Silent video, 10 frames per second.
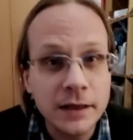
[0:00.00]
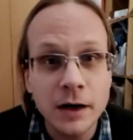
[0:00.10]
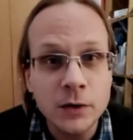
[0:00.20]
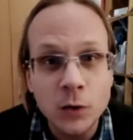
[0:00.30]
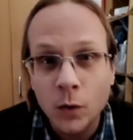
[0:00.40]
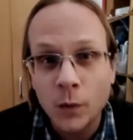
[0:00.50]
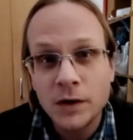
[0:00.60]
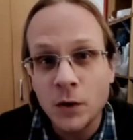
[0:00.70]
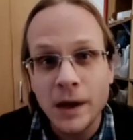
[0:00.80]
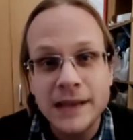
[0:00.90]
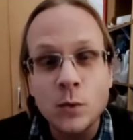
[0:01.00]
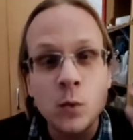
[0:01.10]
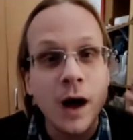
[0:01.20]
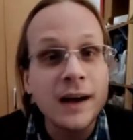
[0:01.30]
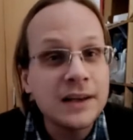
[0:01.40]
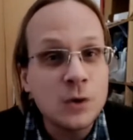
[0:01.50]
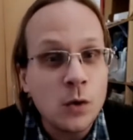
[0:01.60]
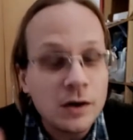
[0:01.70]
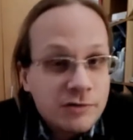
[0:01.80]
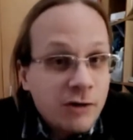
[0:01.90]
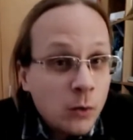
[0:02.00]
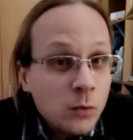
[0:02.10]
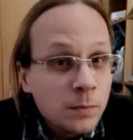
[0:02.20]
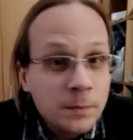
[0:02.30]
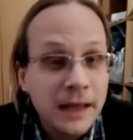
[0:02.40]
You know, it's all under your control.